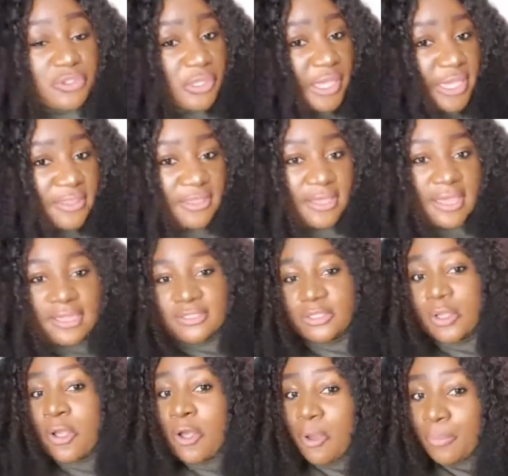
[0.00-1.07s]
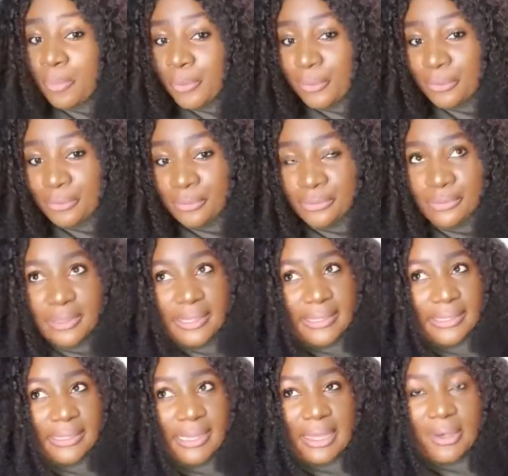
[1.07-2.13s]
together as a couple
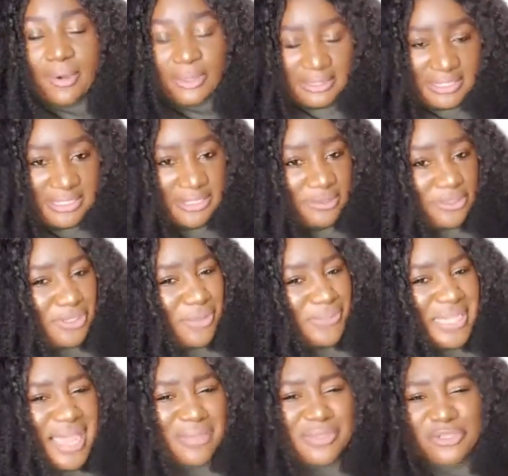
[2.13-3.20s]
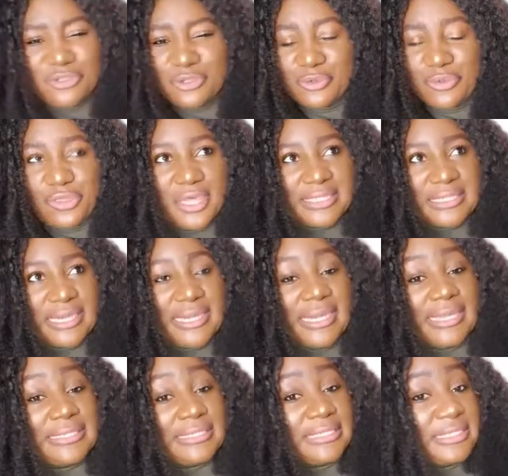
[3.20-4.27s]
until sometime in
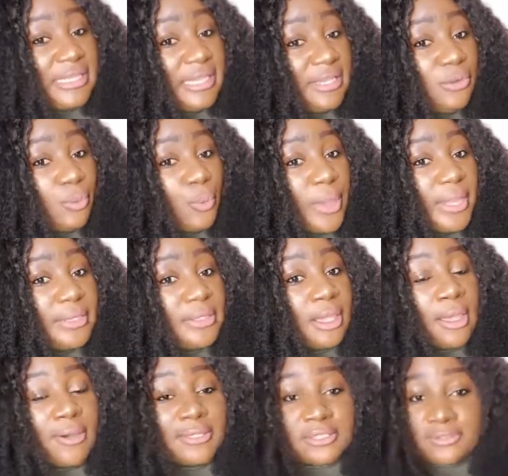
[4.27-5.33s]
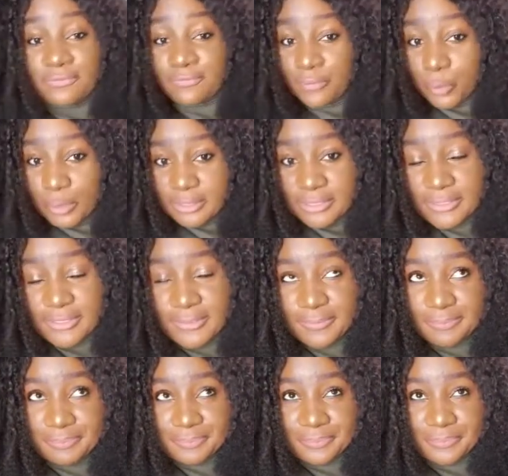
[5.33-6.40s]
2019 when they got divorced.
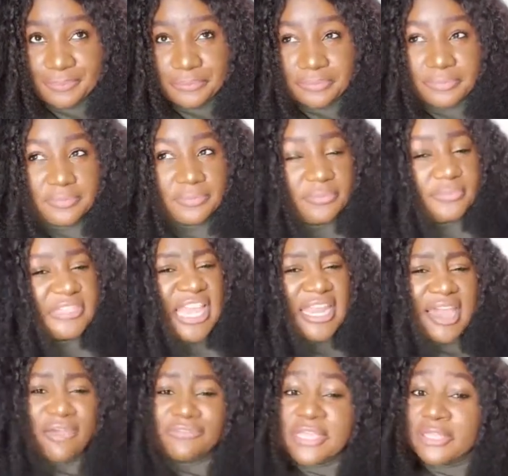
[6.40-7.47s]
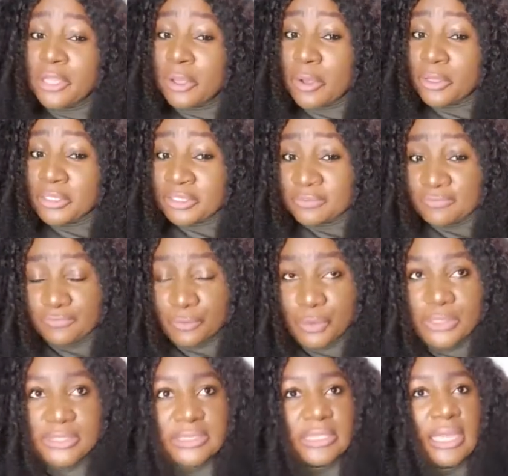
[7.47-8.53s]
And after they got
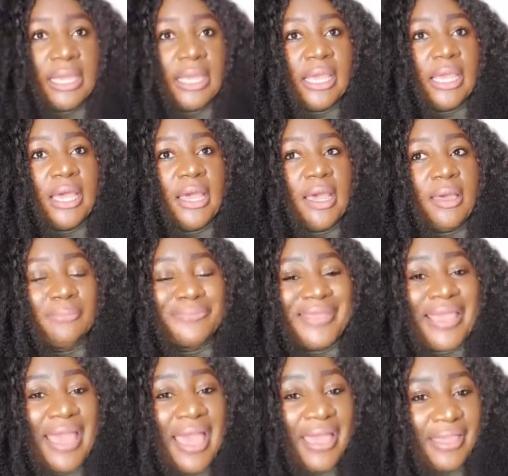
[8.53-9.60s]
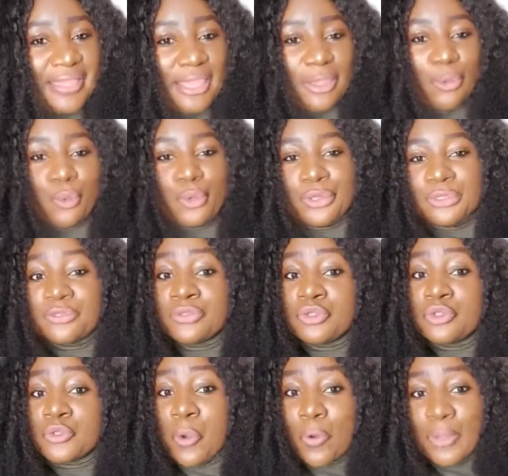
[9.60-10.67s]
divorced, Mkanyi was
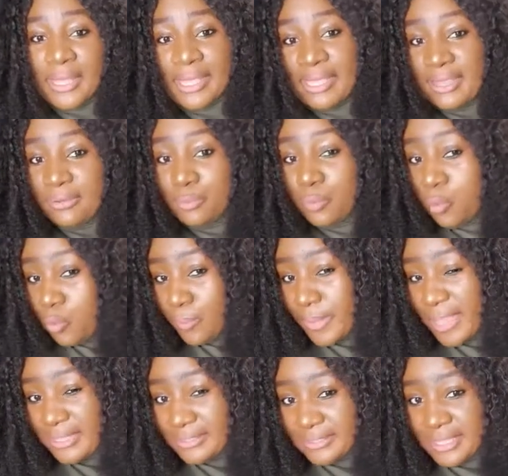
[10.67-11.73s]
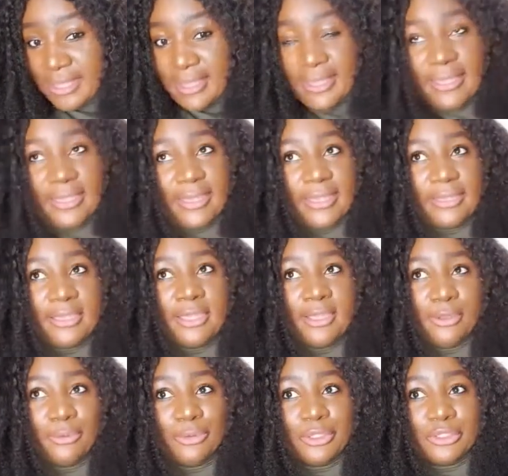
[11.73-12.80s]
stalking Phumeza and
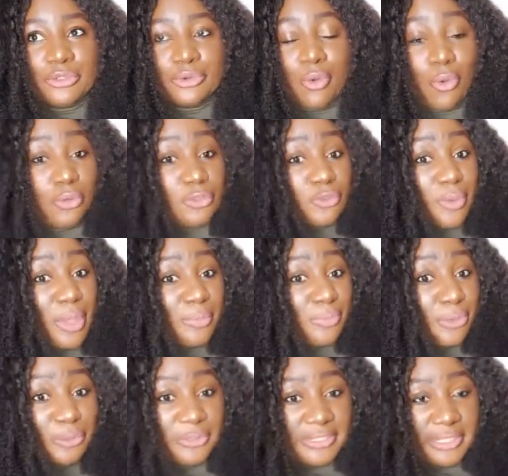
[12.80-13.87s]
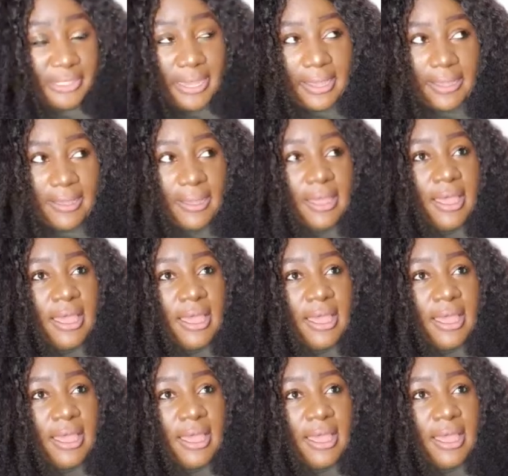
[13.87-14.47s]
he was also abusing her.